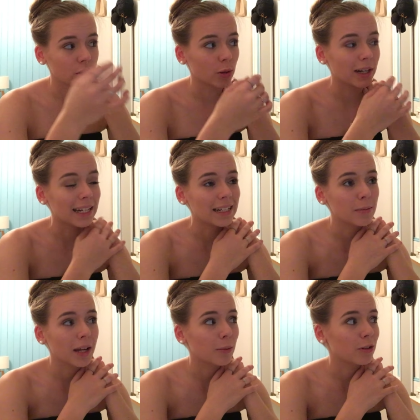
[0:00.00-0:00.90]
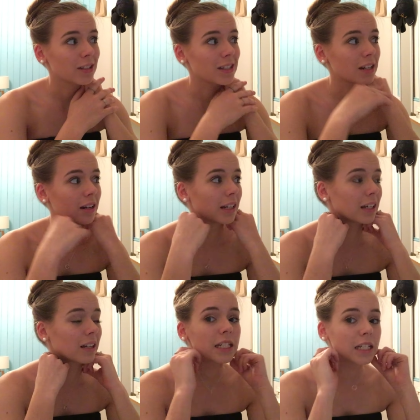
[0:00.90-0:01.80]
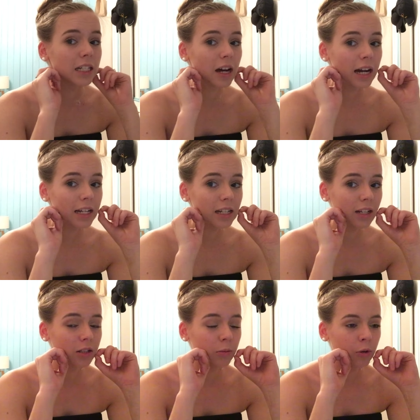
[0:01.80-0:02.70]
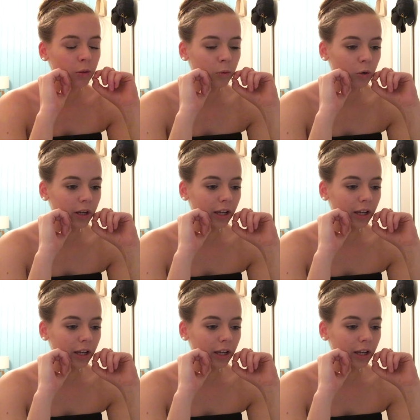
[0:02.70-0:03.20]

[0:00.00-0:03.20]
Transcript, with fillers: so I need to be able to study tonight and tomorrow morning.